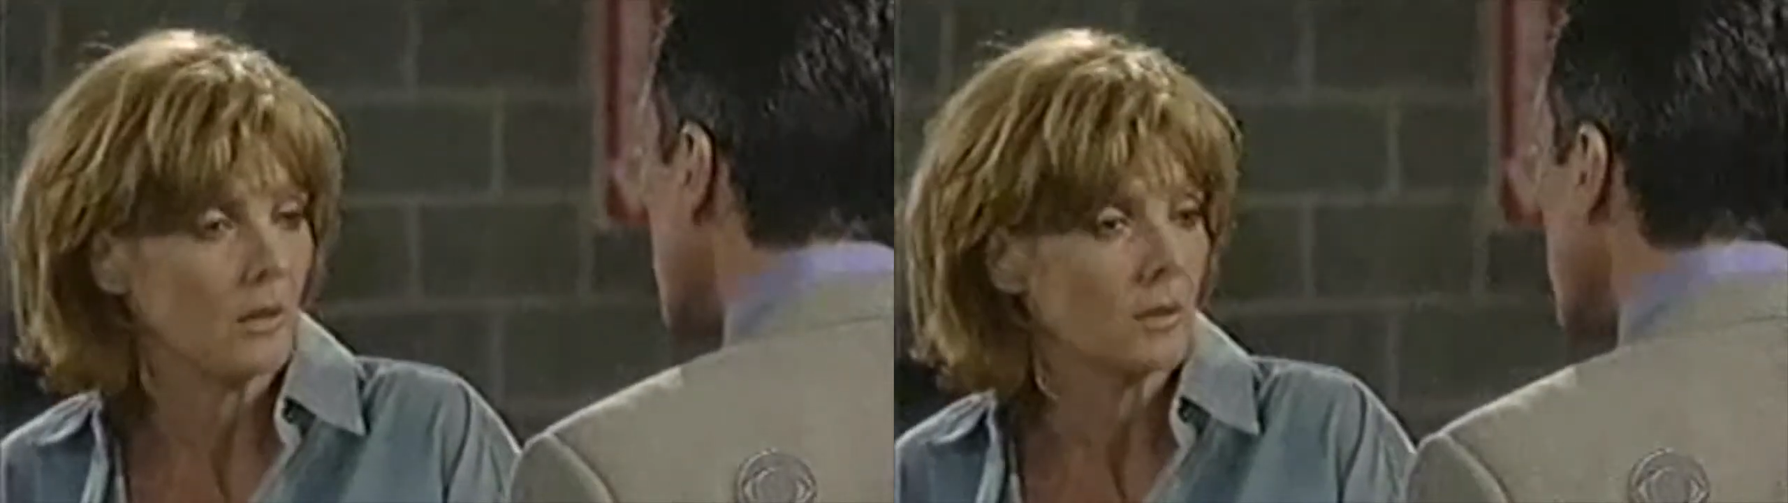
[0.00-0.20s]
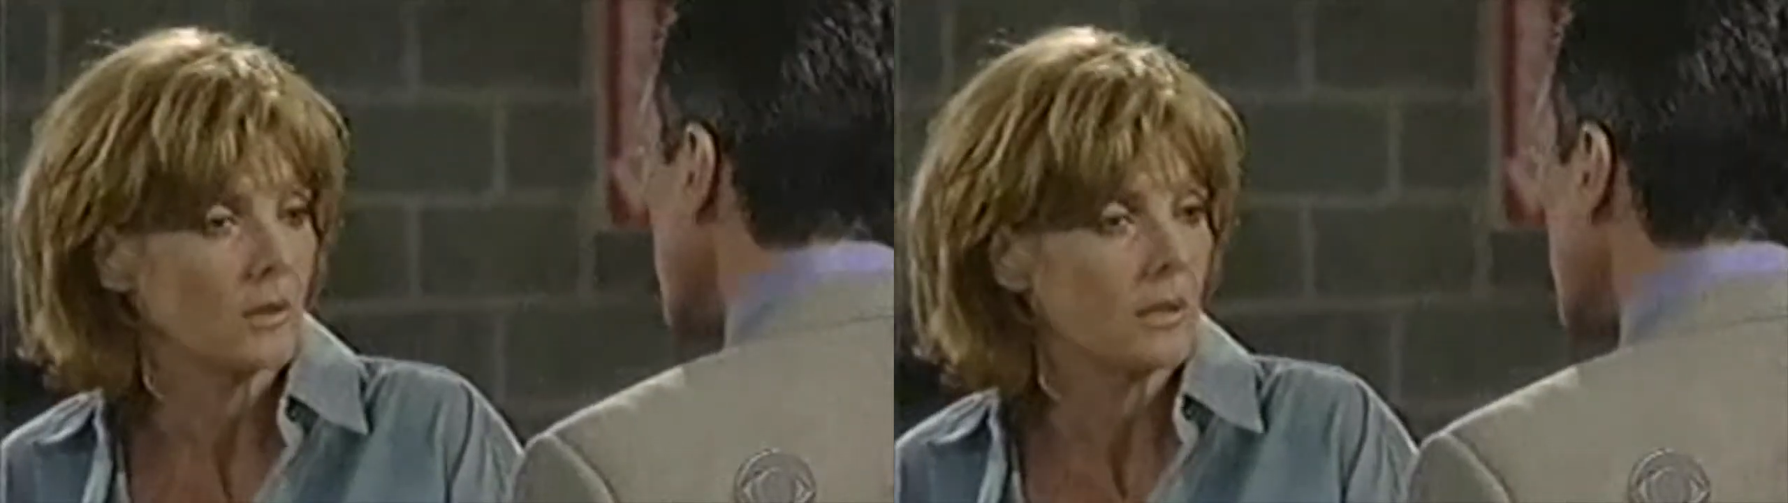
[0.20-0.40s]

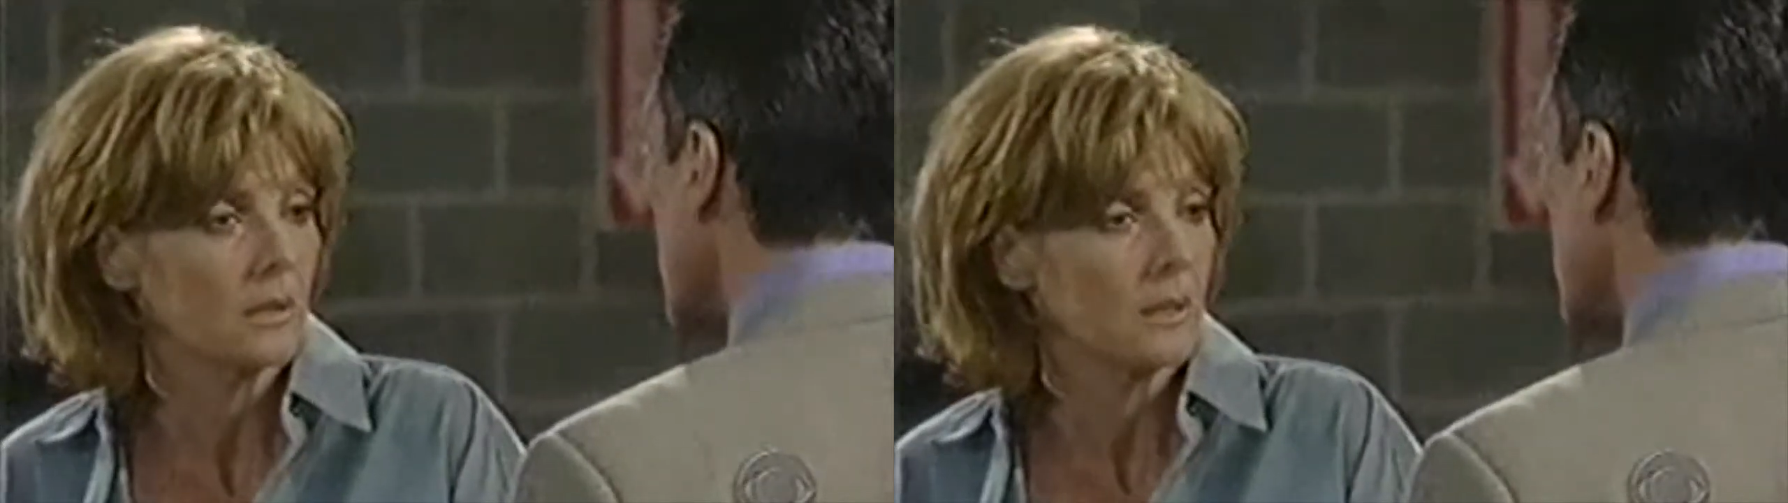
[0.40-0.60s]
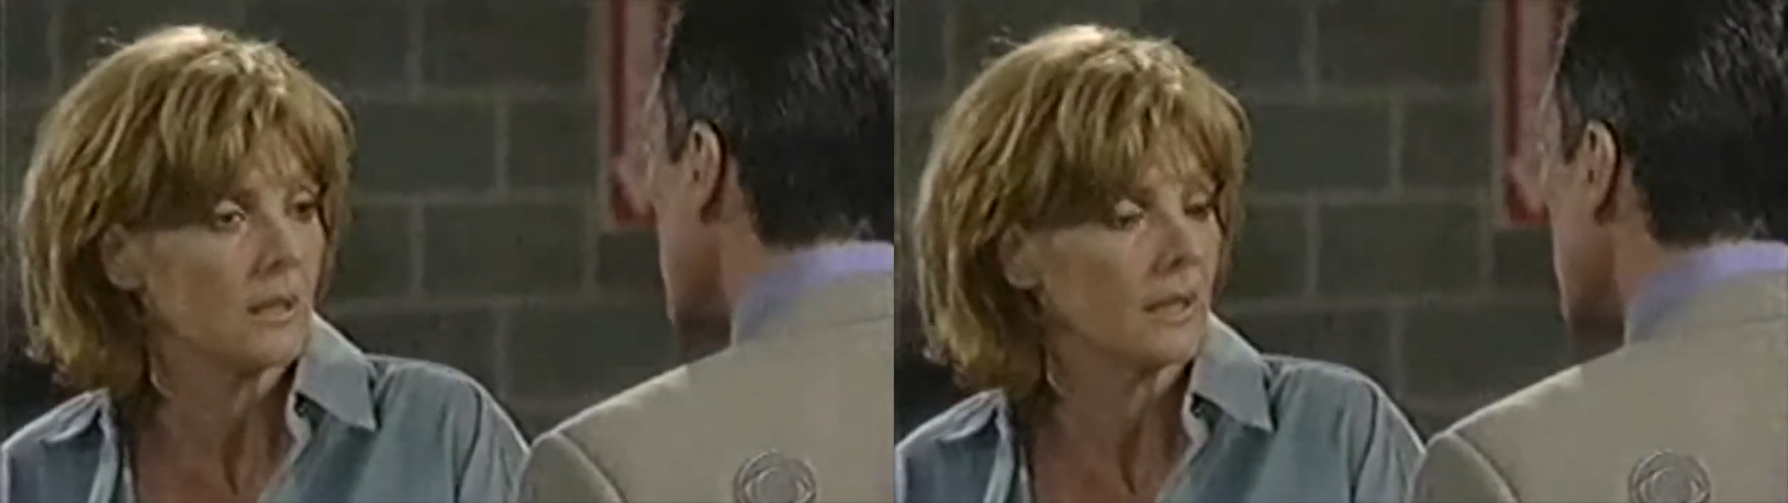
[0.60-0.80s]
out.
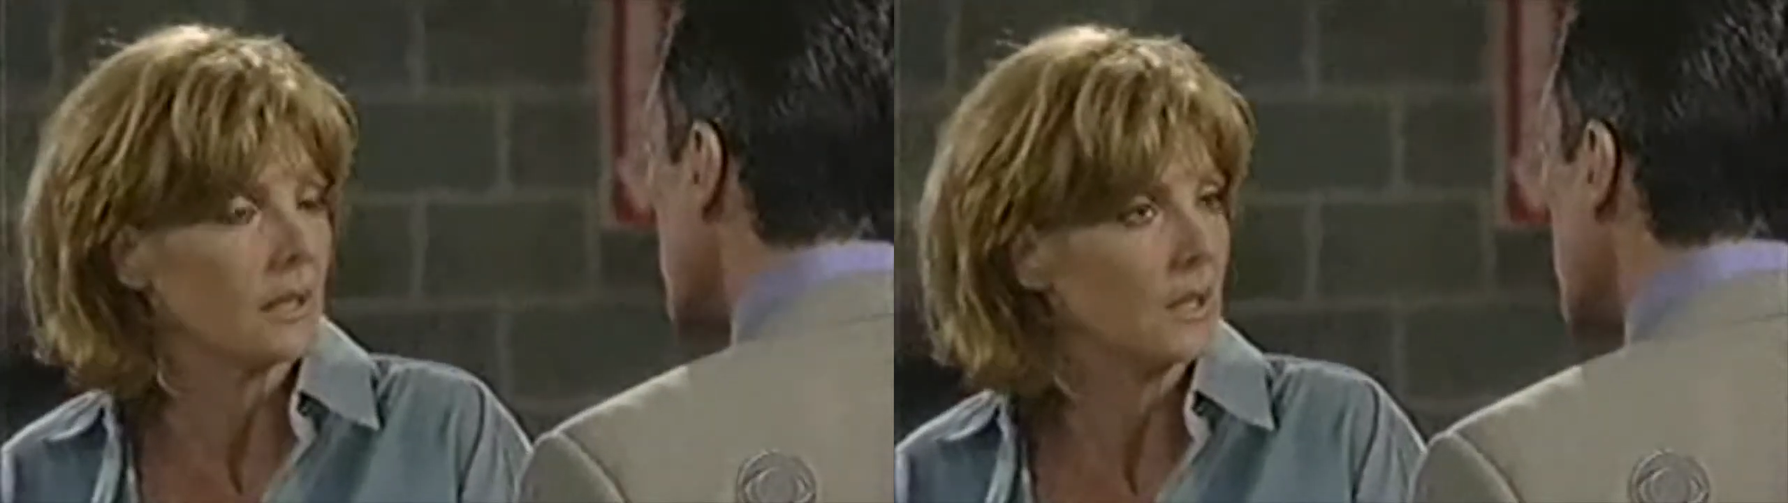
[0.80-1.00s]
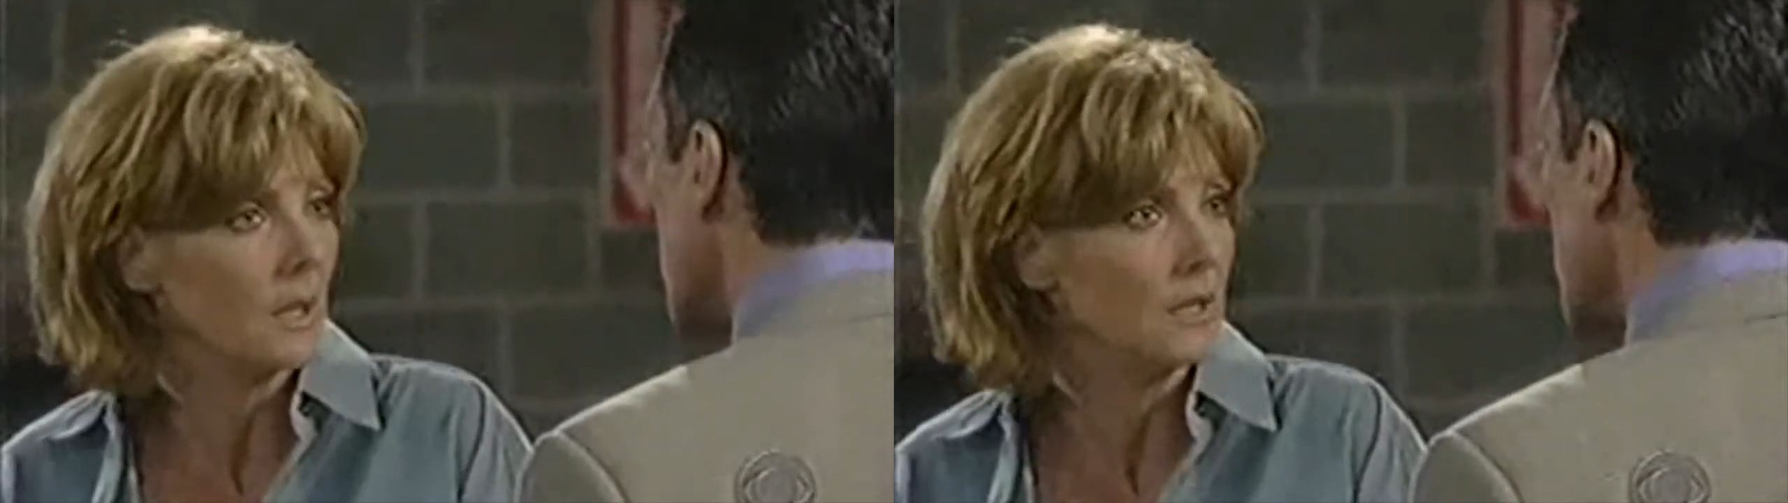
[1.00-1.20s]
He
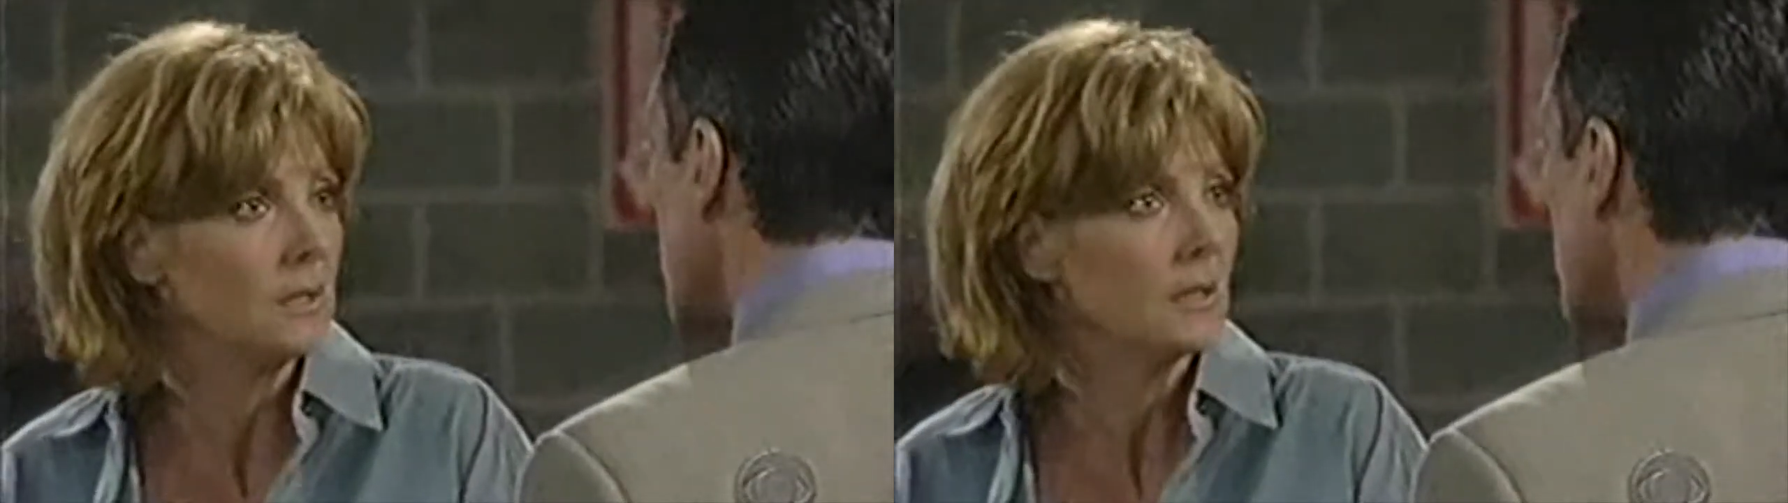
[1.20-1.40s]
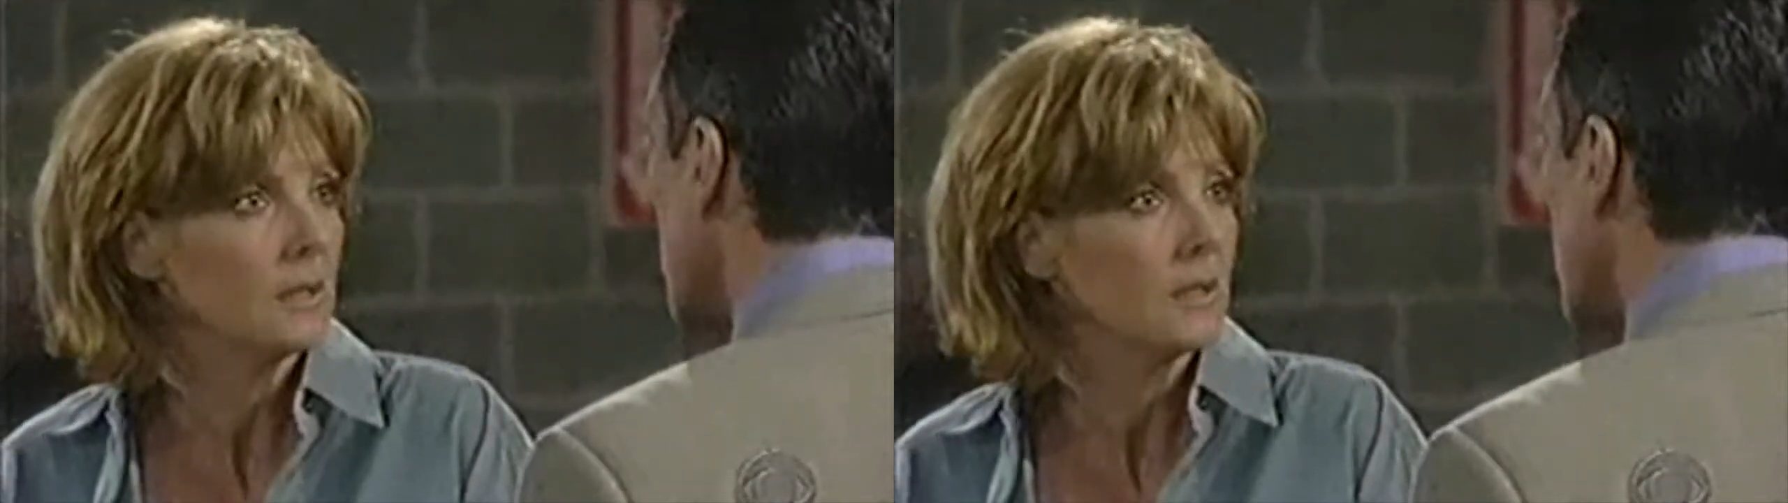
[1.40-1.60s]
had a
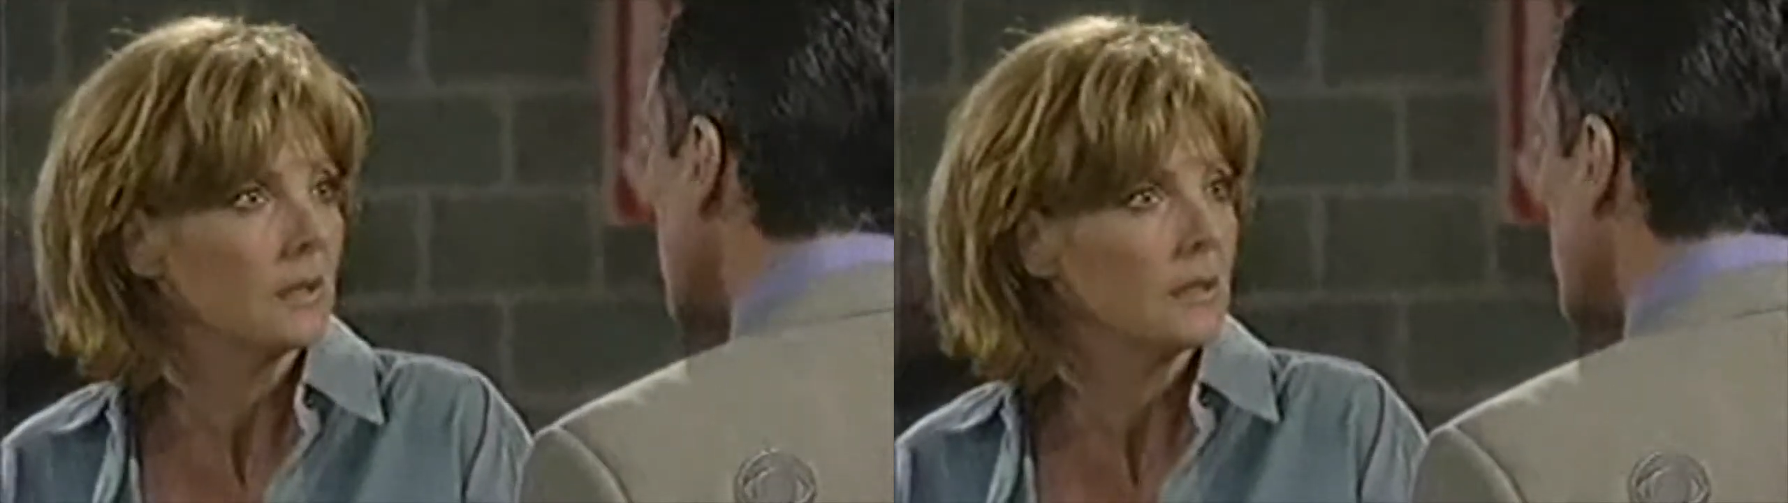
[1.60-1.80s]
gun.